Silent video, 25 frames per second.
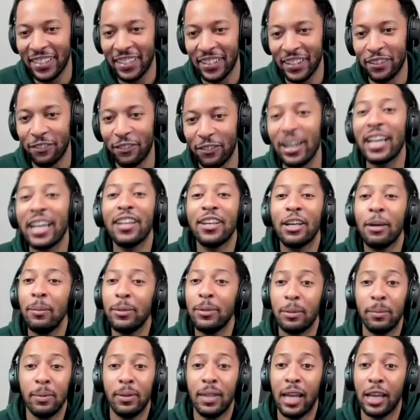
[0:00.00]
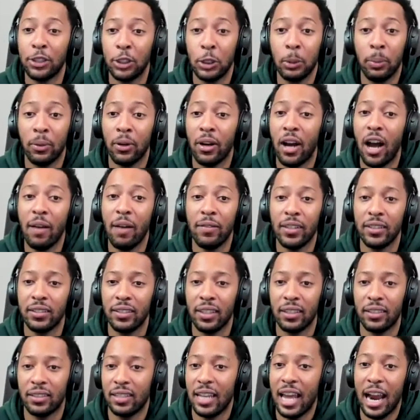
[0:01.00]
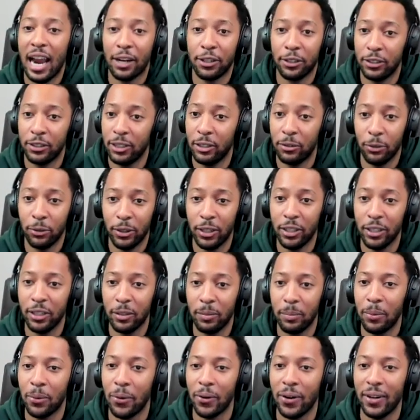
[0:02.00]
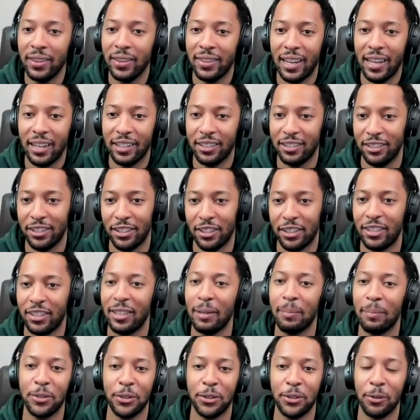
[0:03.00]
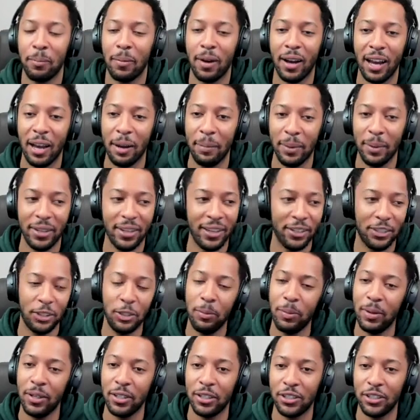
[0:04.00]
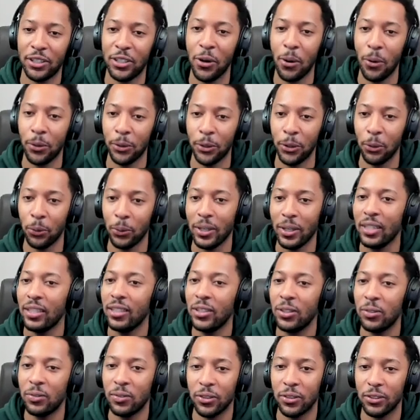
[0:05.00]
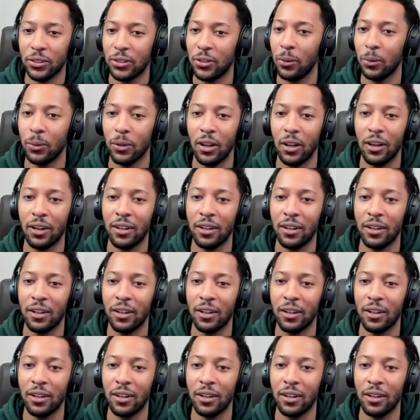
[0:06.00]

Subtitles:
Right. And it can be something like super obvious. That's actually a really good point that just slipped your mind because you've been so in the weeds for so long